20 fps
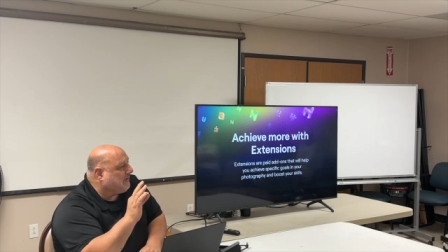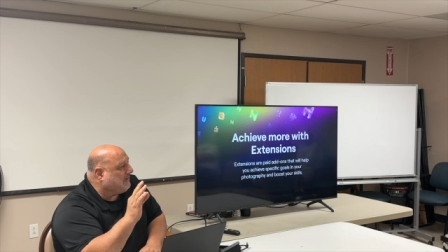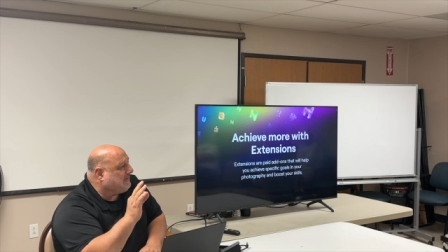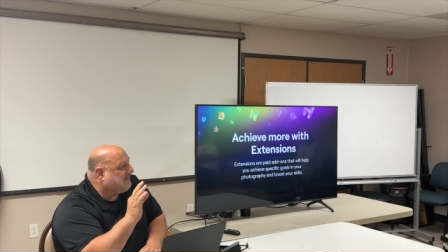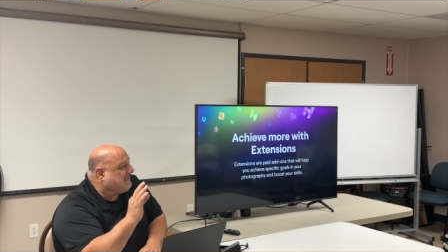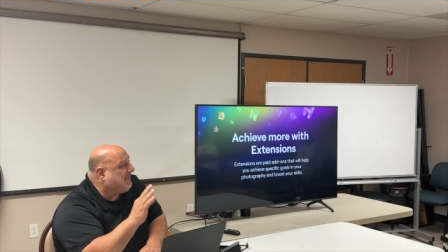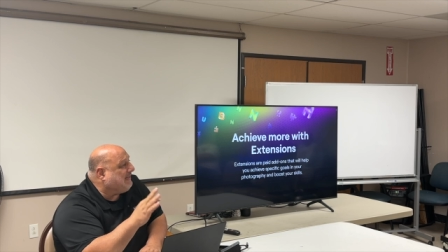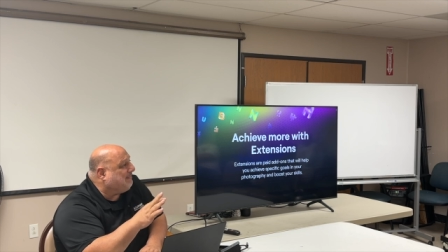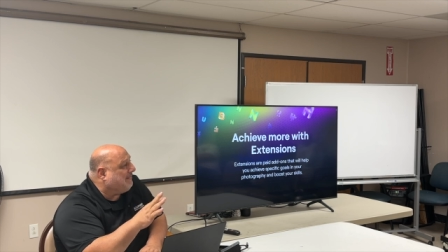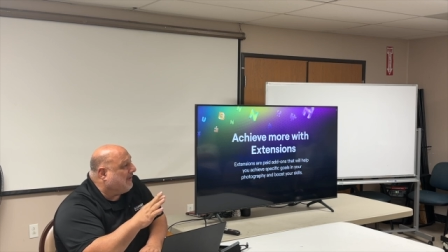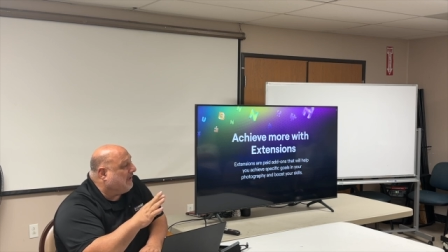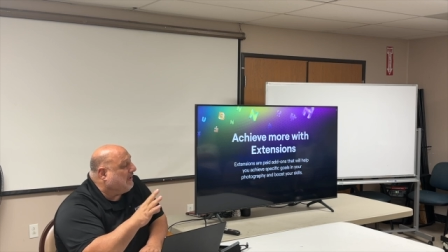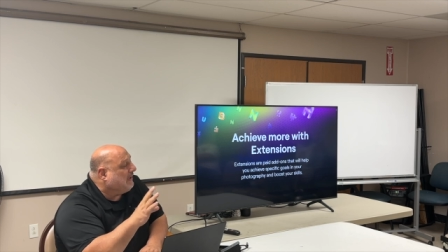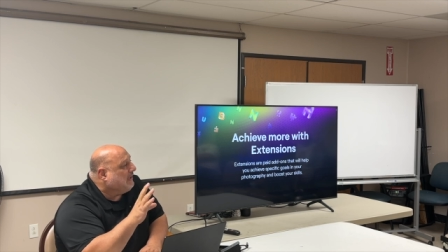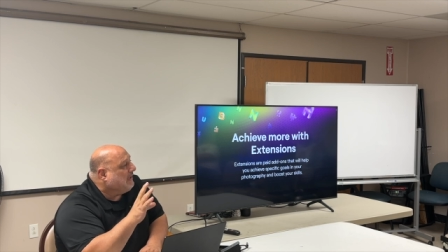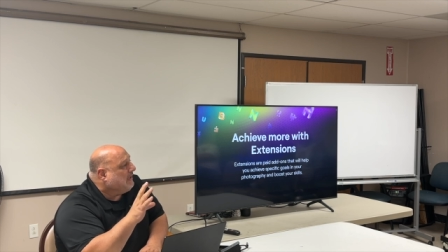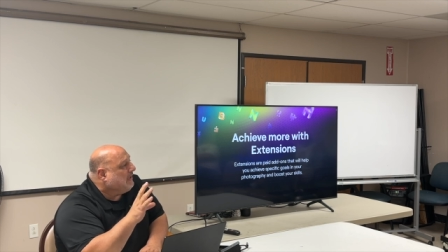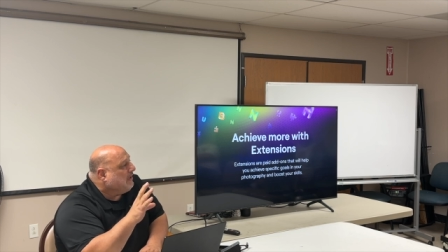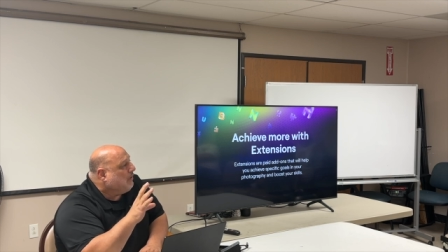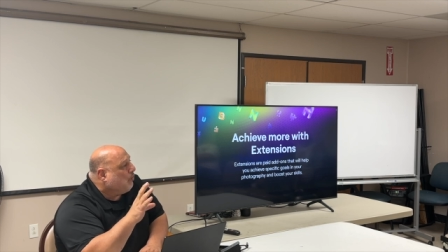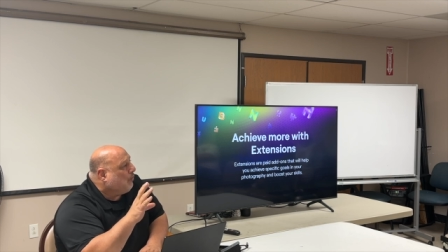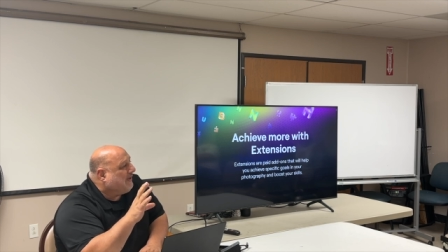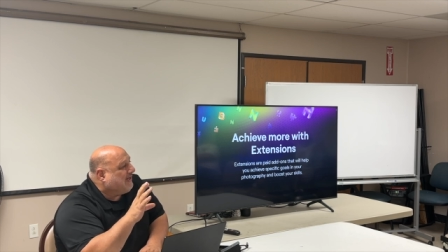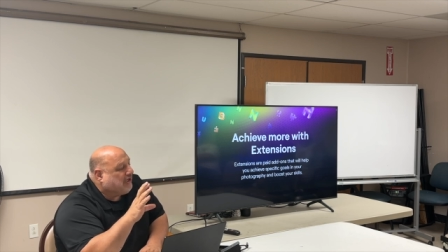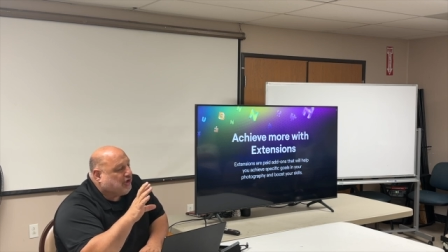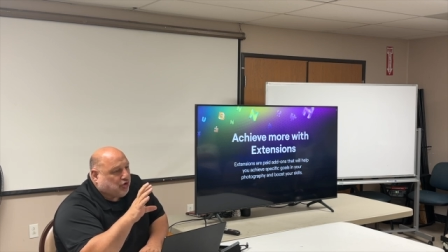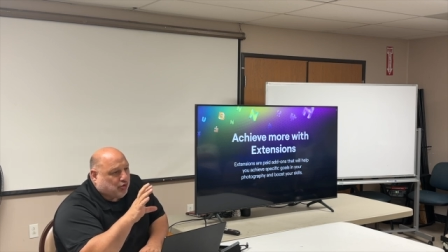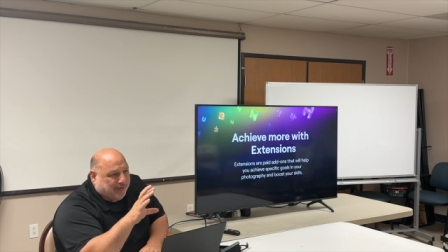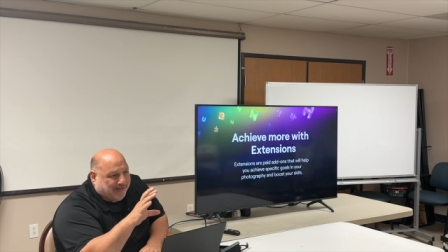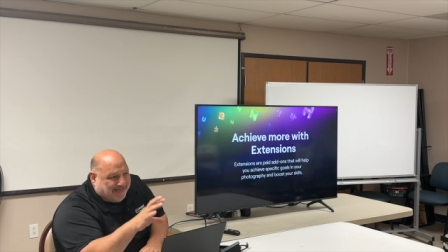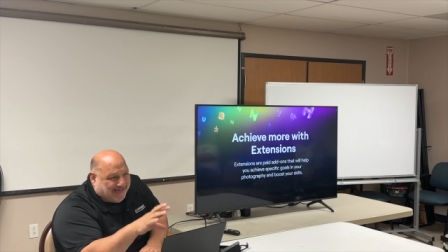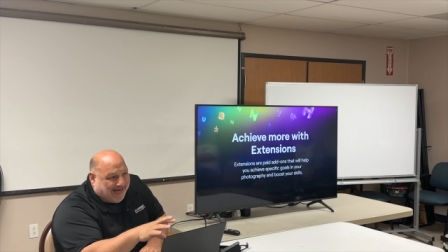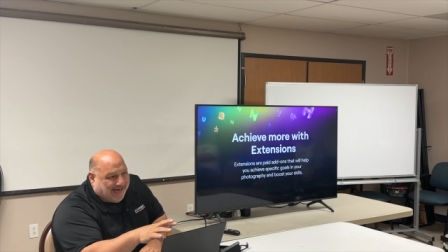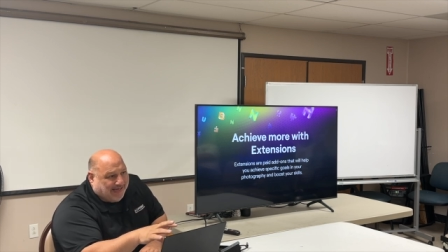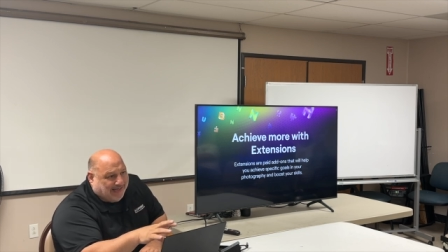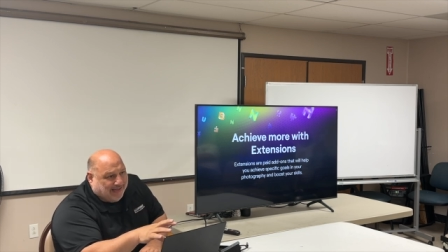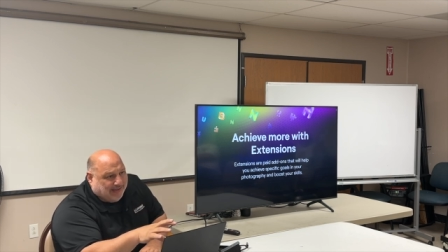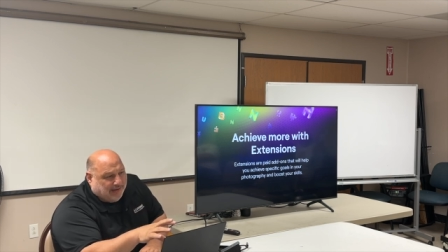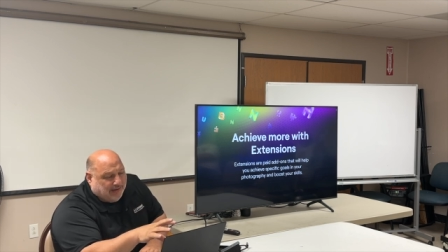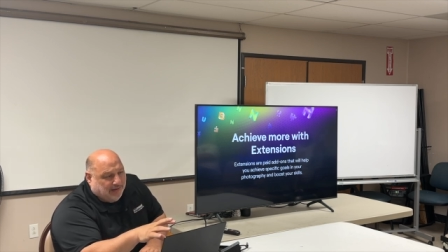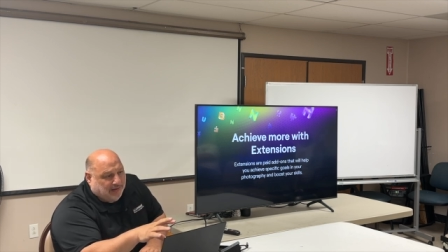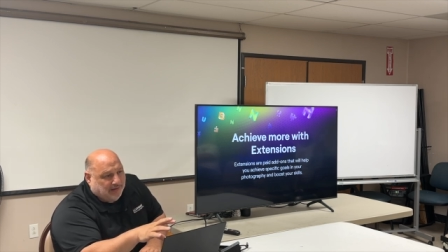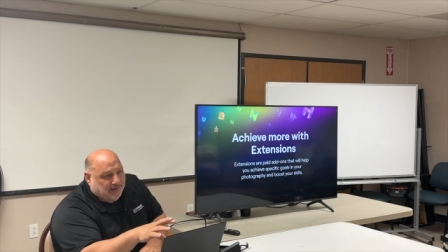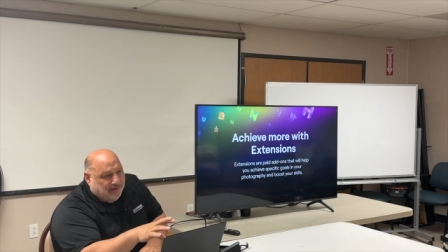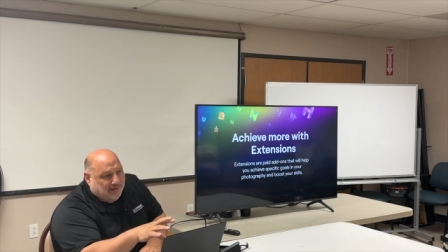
Dima, when he created